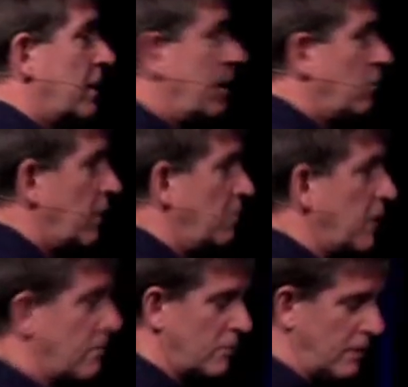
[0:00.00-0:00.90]
And that
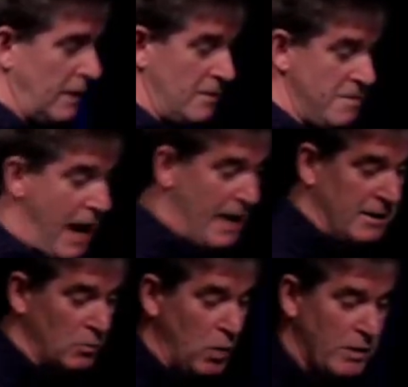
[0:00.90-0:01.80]
is one good reason to
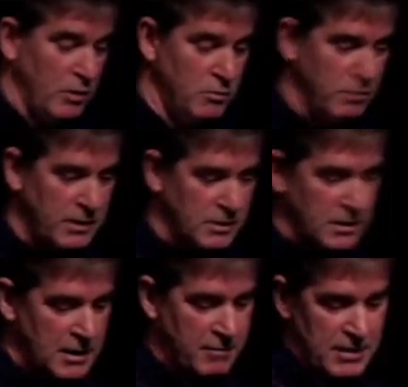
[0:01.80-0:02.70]
give. Another good reason
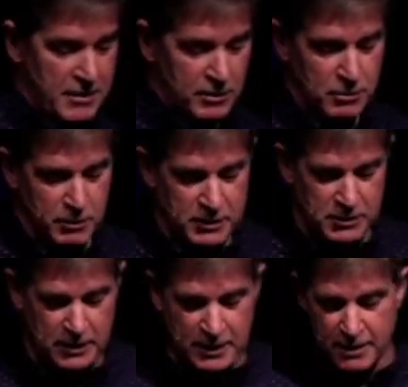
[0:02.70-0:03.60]
to give is
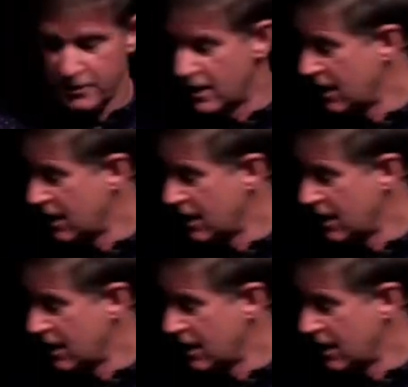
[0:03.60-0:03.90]
he says